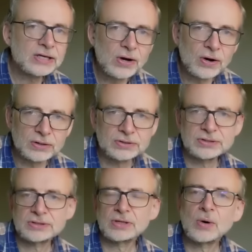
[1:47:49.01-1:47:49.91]

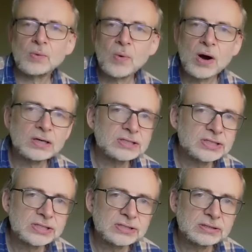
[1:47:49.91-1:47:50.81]
got
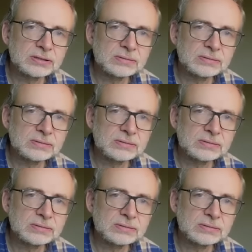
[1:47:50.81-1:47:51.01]
was